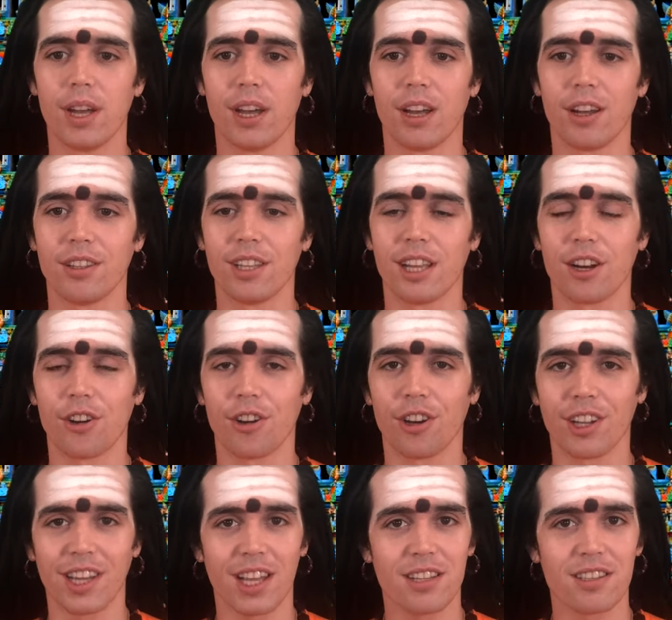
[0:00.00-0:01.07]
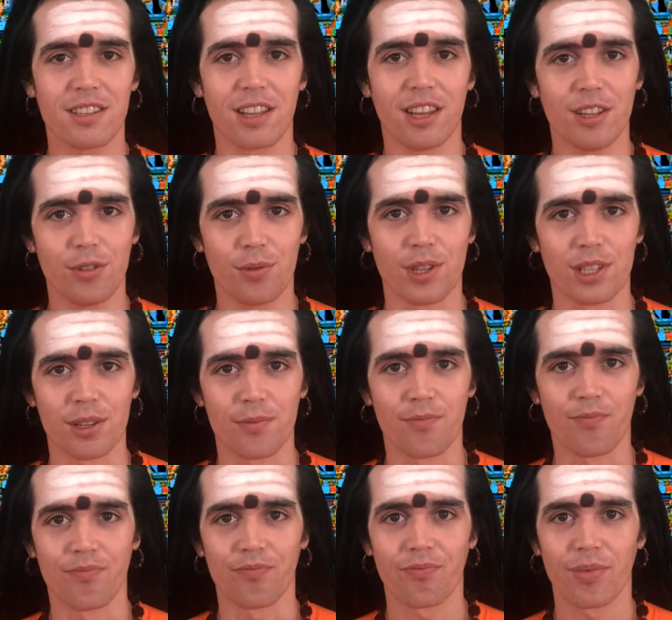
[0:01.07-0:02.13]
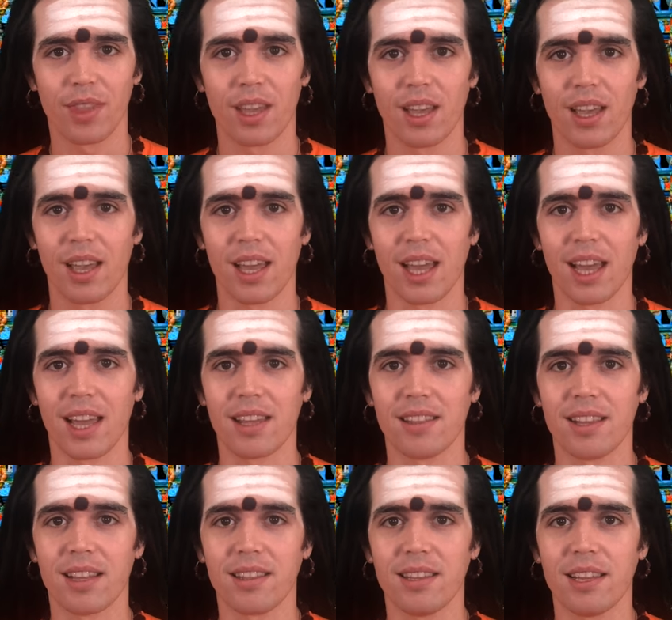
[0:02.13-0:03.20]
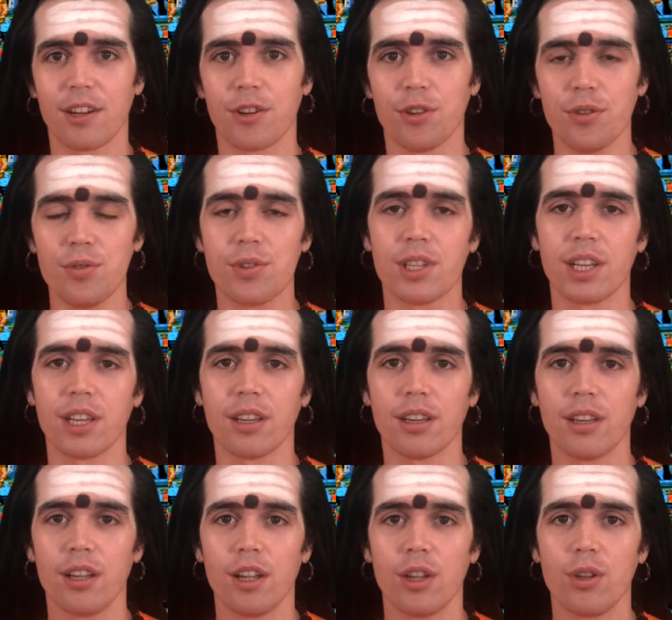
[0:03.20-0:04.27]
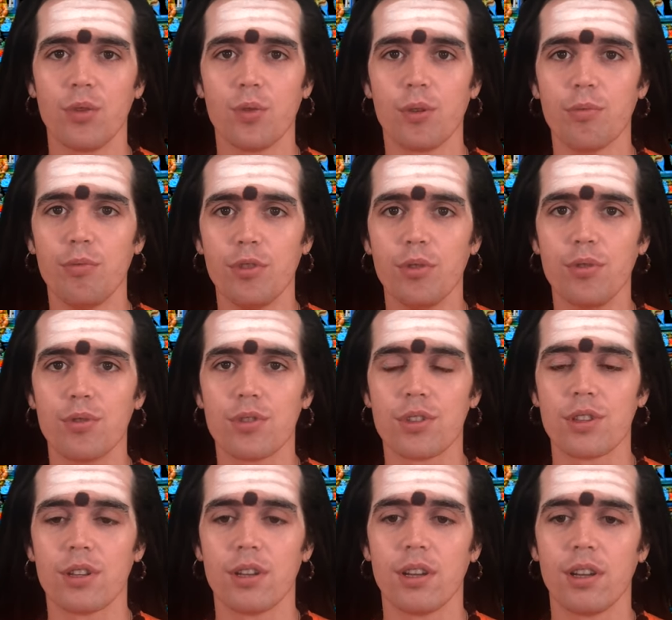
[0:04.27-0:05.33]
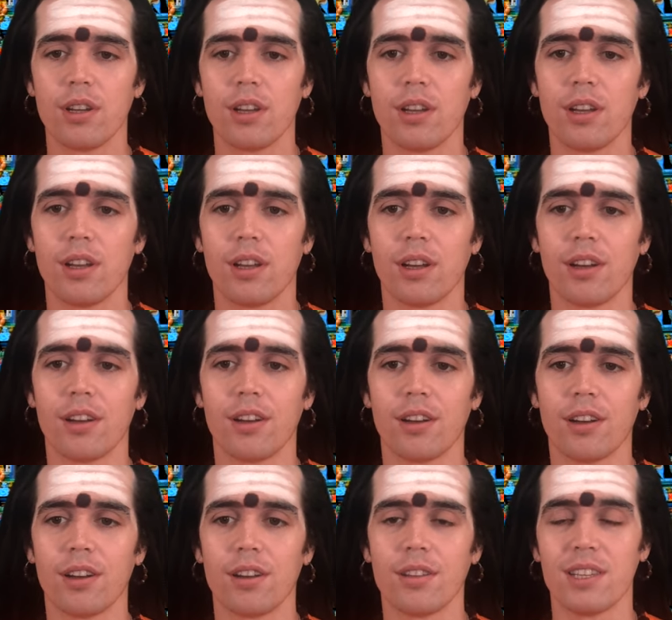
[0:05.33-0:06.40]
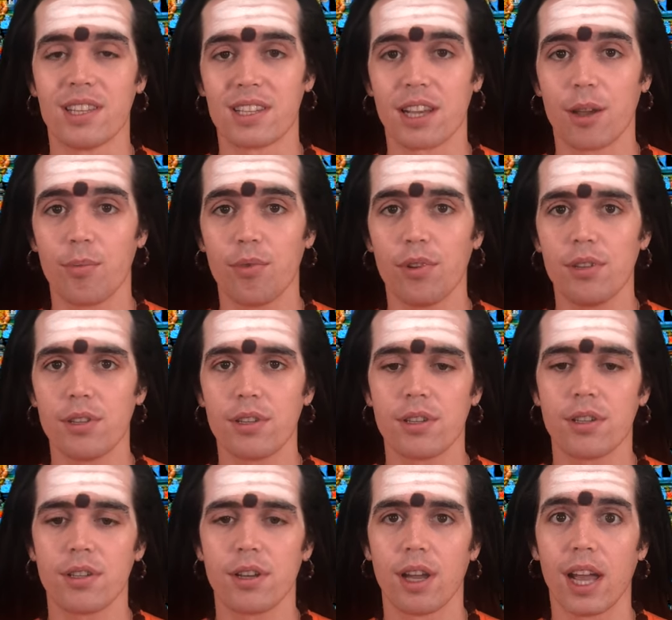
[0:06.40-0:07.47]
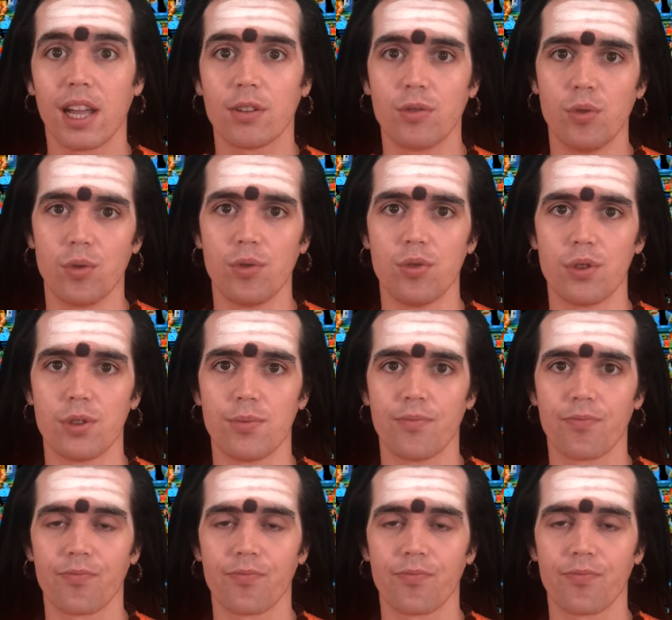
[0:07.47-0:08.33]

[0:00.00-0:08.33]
that are against Hinduism and that they are using to abuse disciples and gurus.